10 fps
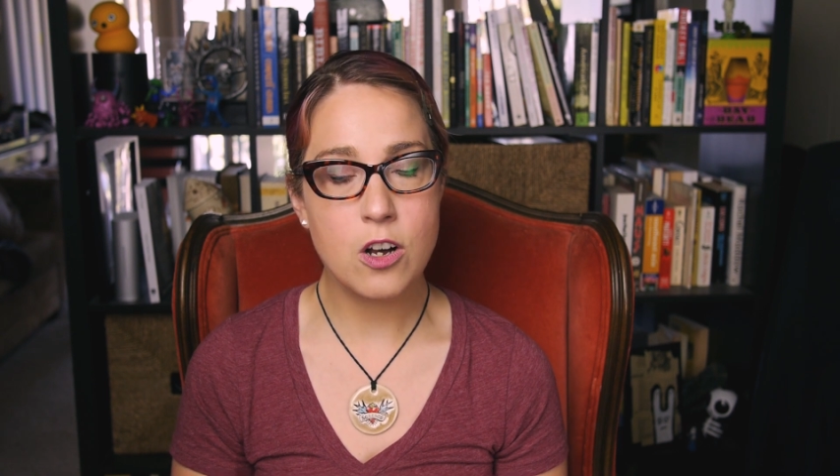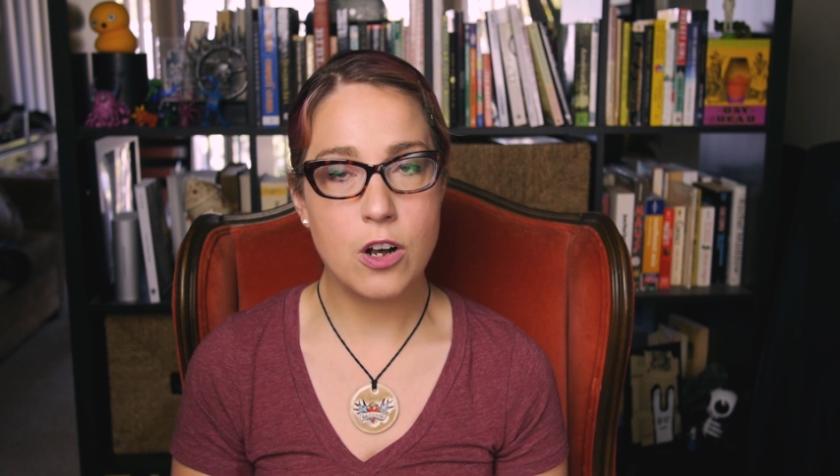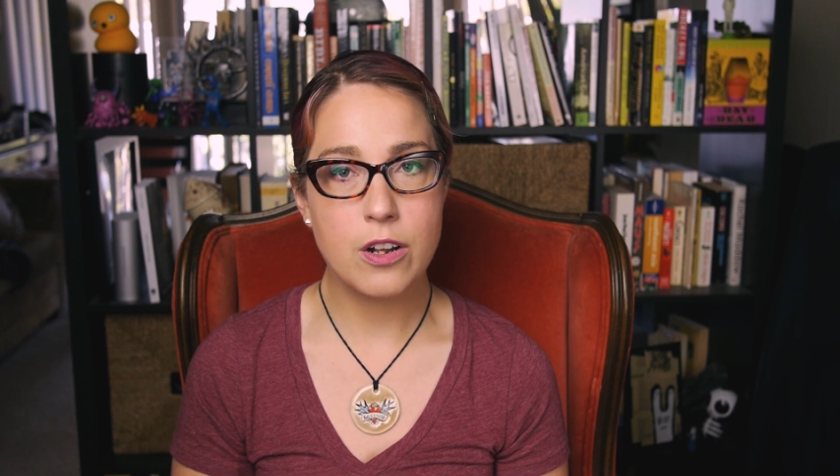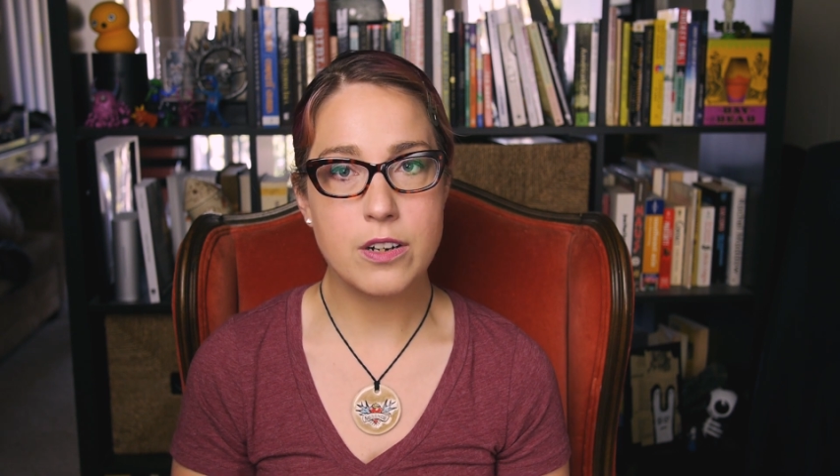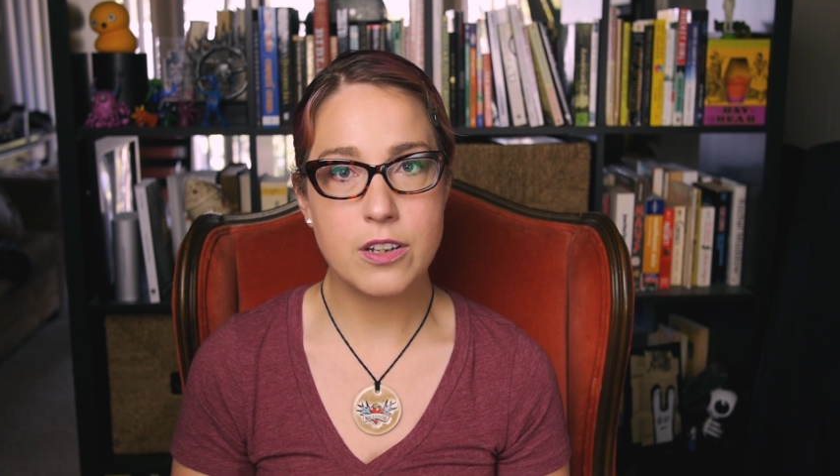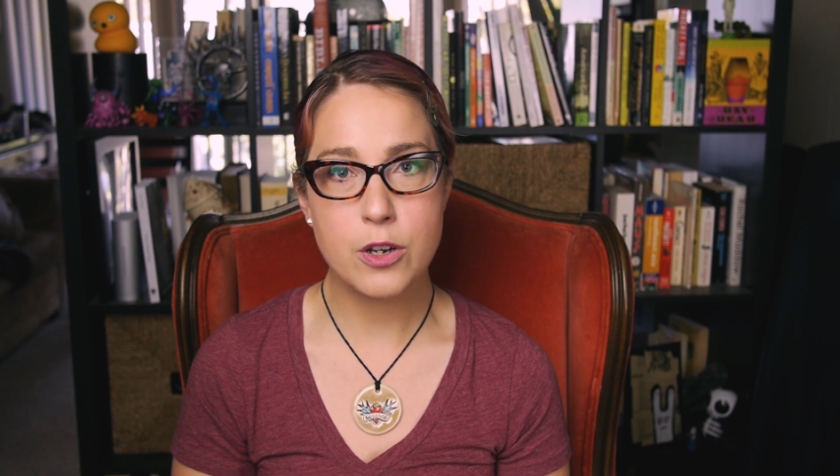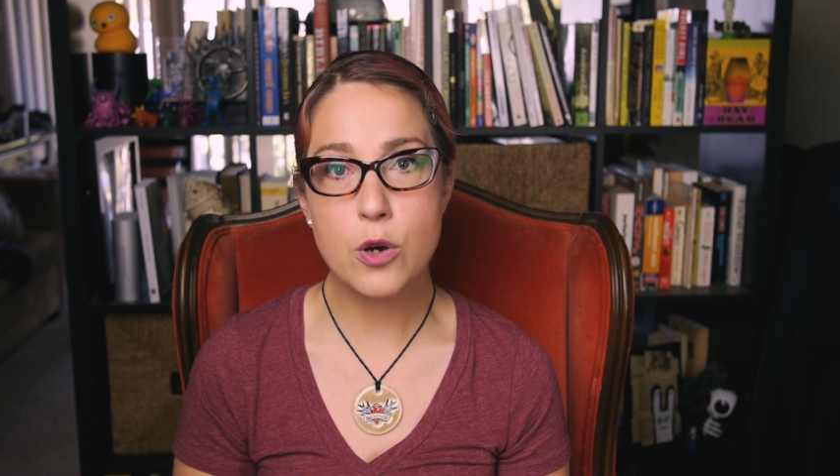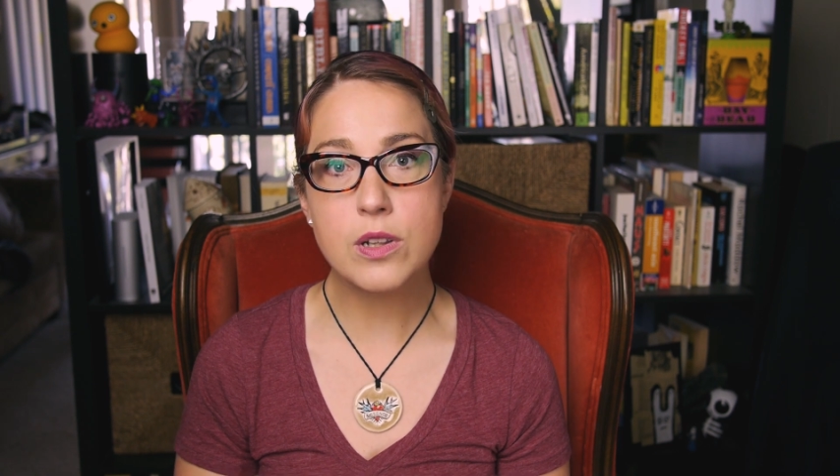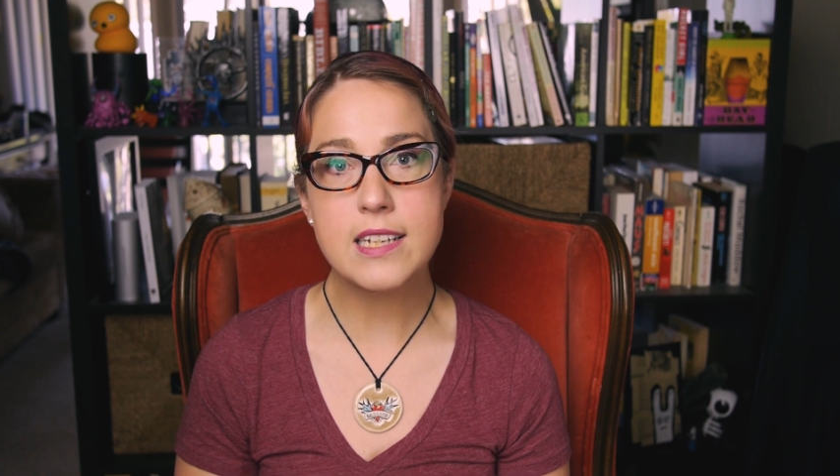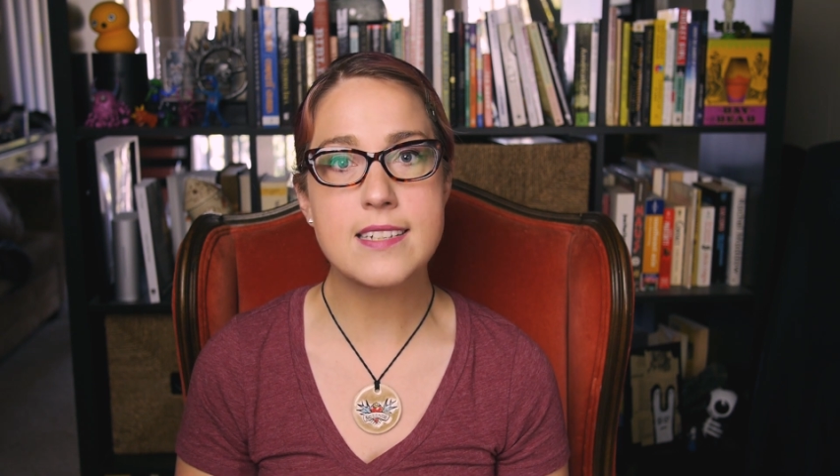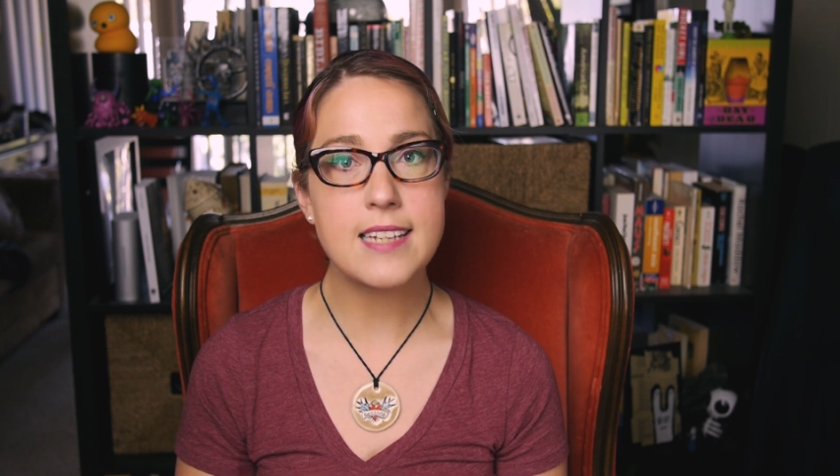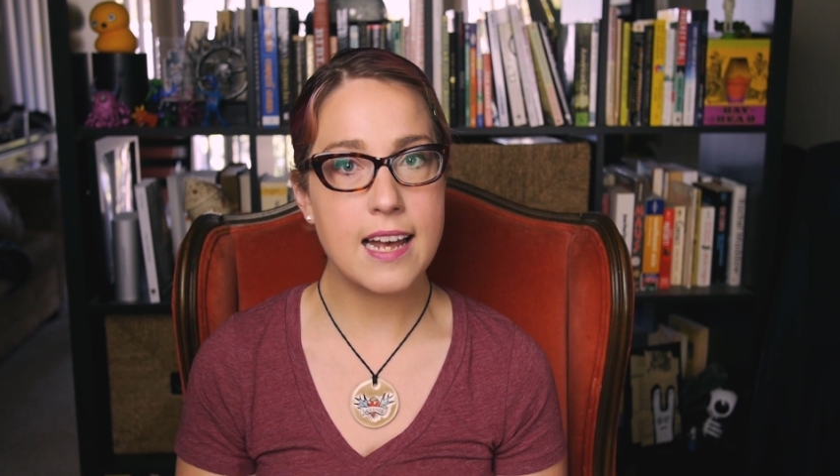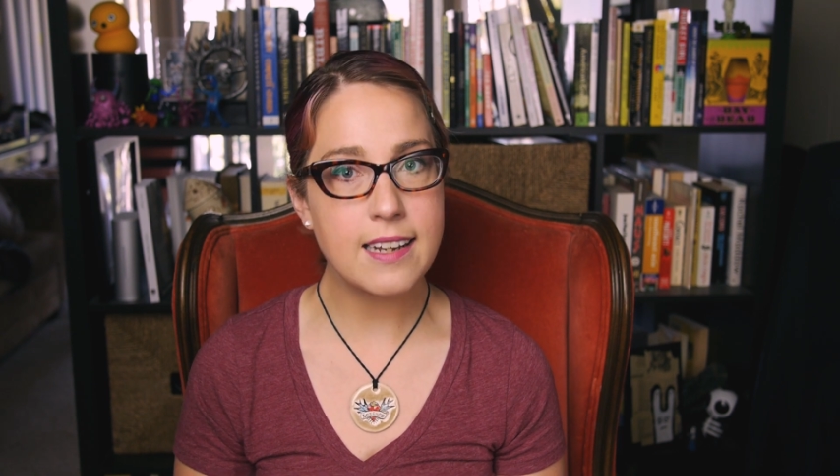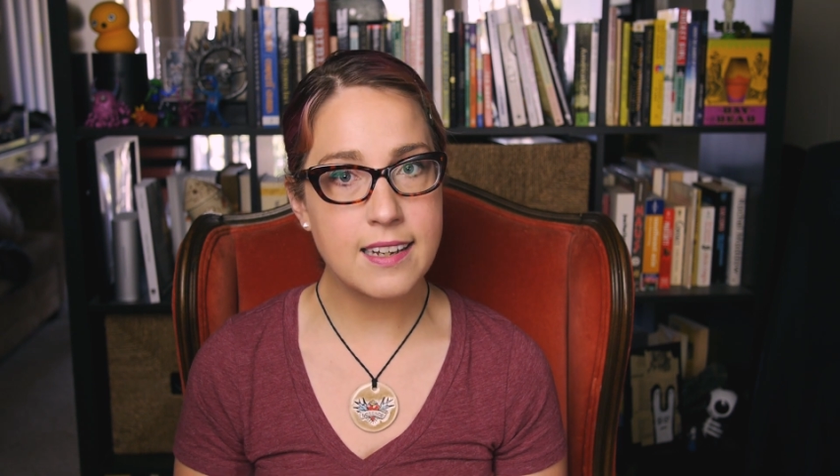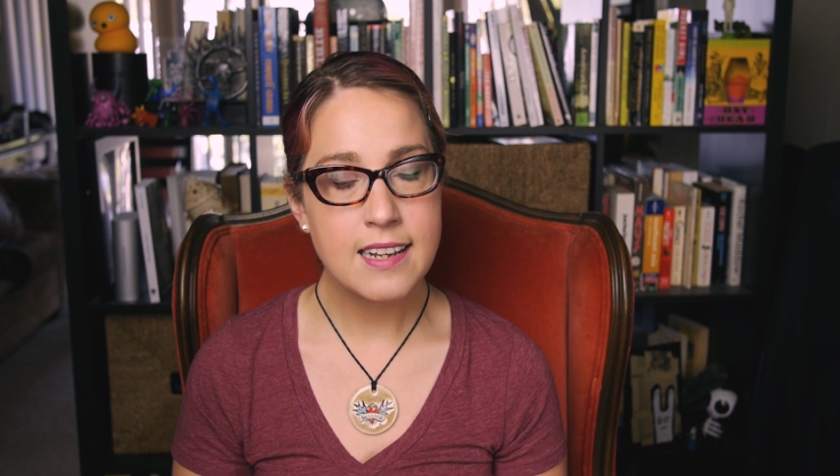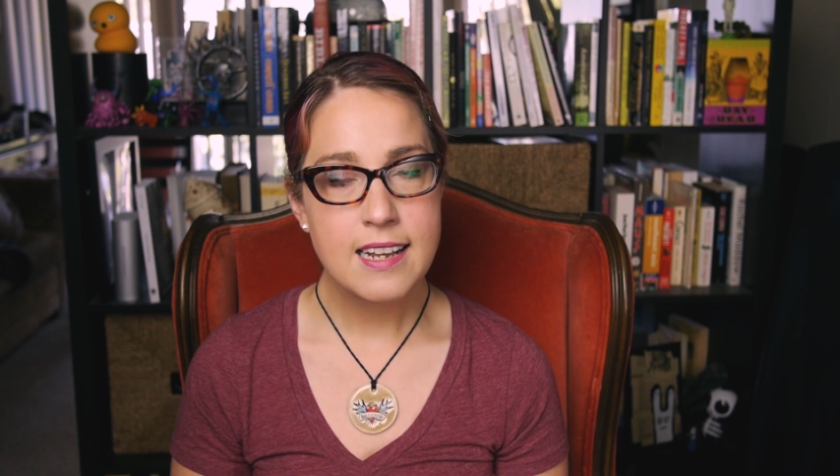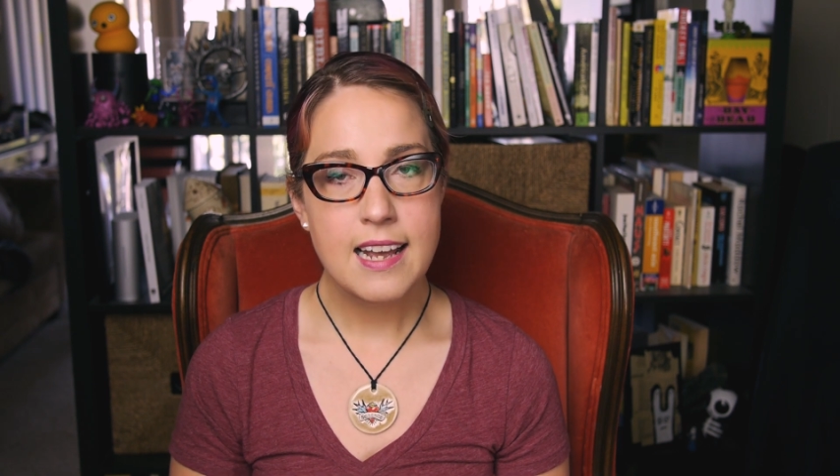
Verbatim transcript: called Coakley Said It,